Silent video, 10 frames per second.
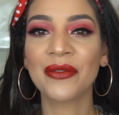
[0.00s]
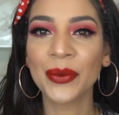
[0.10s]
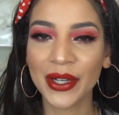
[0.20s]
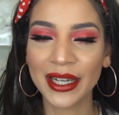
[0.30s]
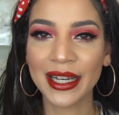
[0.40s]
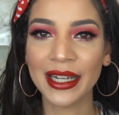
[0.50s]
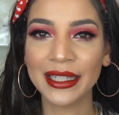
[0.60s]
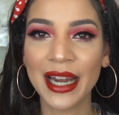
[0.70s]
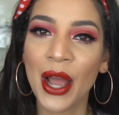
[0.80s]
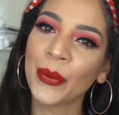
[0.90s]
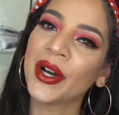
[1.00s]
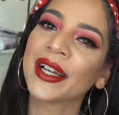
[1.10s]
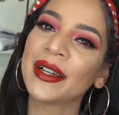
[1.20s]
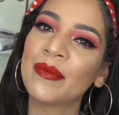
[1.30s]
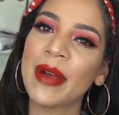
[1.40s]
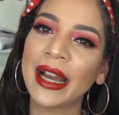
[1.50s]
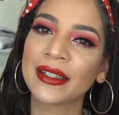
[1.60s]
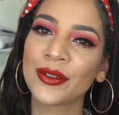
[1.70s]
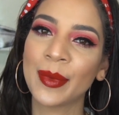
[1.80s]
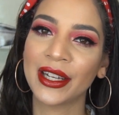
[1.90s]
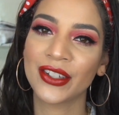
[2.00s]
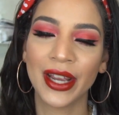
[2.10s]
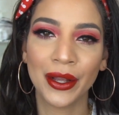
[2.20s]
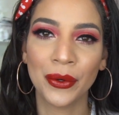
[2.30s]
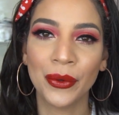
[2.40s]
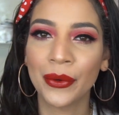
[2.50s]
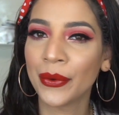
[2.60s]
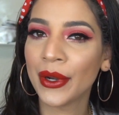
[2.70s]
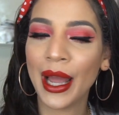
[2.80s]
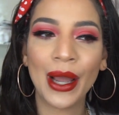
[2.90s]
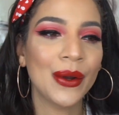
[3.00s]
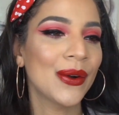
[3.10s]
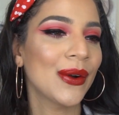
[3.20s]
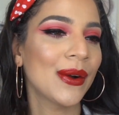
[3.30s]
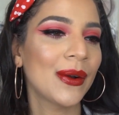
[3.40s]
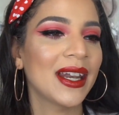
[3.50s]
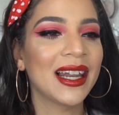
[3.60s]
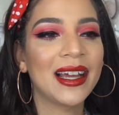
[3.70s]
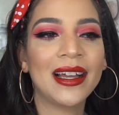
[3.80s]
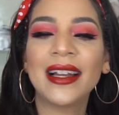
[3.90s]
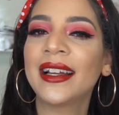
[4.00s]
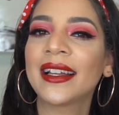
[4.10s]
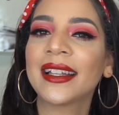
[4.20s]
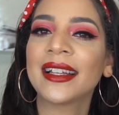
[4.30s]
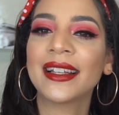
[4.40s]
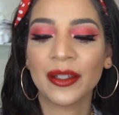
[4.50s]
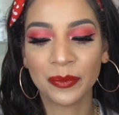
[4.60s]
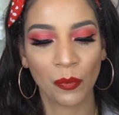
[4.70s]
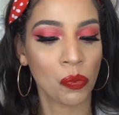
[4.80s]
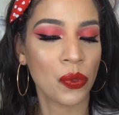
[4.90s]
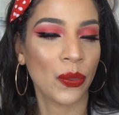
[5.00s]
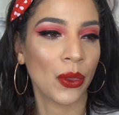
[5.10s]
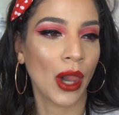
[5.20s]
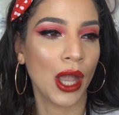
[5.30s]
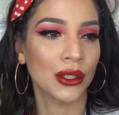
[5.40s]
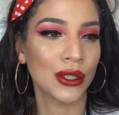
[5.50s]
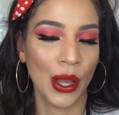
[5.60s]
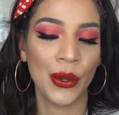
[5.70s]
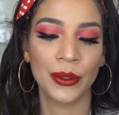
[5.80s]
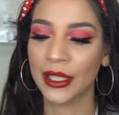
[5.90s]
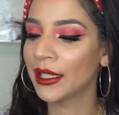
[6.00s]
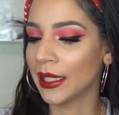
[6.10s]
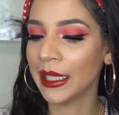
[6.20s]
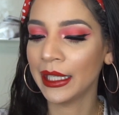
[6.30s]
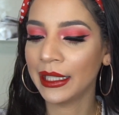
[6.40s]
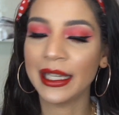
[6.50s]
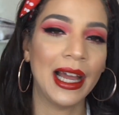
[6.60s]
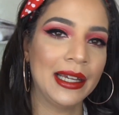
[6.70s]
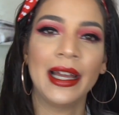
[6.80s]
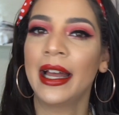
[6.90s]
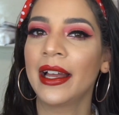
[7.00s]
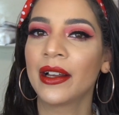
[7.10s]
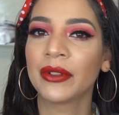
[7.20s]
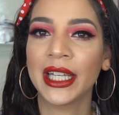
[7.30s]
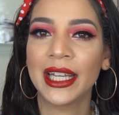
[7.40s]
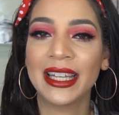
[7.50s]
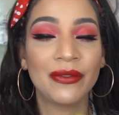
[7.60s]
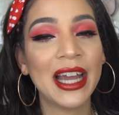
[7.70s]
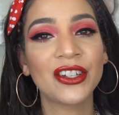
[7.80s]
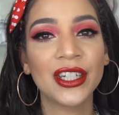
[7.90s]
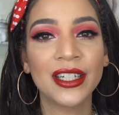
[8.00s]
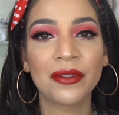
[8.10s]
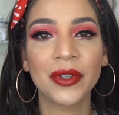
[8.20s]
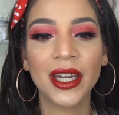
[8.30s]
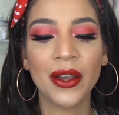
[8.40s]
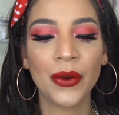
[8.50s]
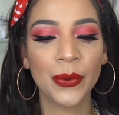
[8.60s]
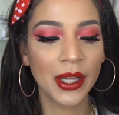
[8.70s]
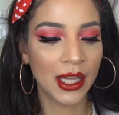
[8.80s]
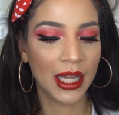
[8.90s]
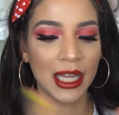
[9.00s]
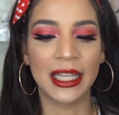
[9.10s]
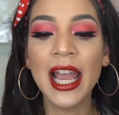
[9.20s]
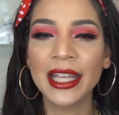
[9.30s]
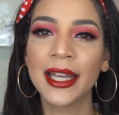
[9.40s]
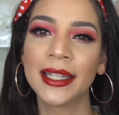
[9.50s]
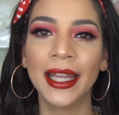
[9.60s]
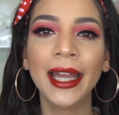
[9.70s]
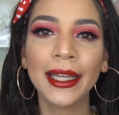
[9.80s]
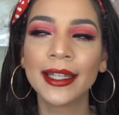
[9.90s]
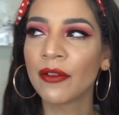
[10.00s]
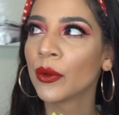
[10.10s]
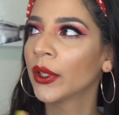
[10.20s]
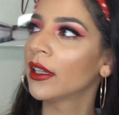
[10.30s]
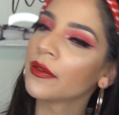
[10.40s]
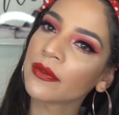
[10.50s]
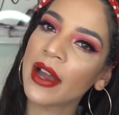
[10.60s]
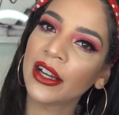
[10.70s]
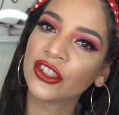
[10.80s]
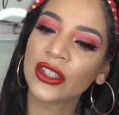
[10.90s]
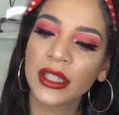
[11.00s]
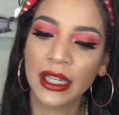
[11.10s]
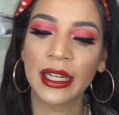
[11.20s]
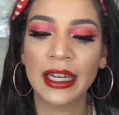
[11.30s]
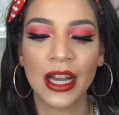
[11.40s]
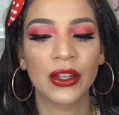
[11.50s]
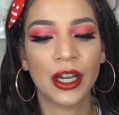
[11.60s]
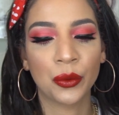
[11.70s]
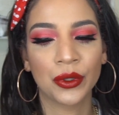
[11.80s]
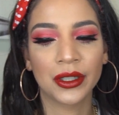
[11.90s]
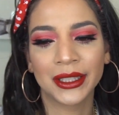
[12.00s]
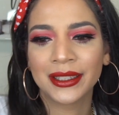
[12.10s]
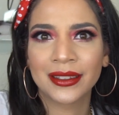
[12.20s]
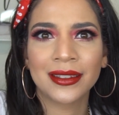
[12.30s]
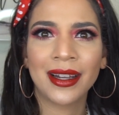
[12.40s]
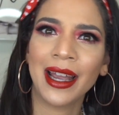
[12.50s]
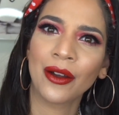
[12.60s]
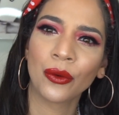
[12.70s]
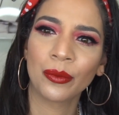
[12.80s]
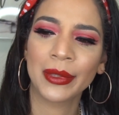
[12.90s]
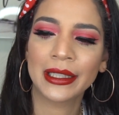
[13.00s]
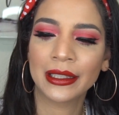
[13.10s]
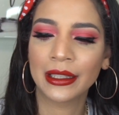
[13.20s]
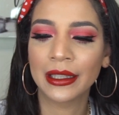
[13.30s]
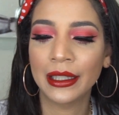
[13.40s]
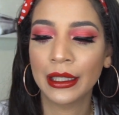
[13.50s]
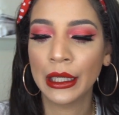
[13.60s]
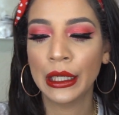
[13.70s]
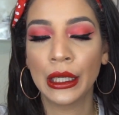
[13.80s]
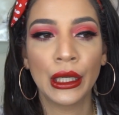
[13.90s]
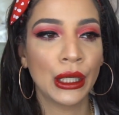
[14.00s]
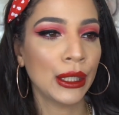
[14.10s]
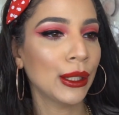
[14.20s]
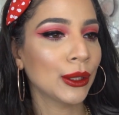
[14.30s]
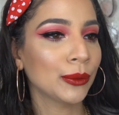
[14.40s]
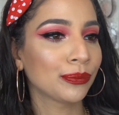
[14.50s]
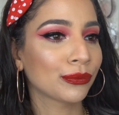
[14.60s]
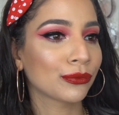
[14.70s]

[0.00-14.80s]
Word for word: Everyone, welcome back to my channel. Hola, hola. So today I have a fashion video. Yay, yay, yay. Everyone loves fashion. And now that we're stuck at home, basically, you know,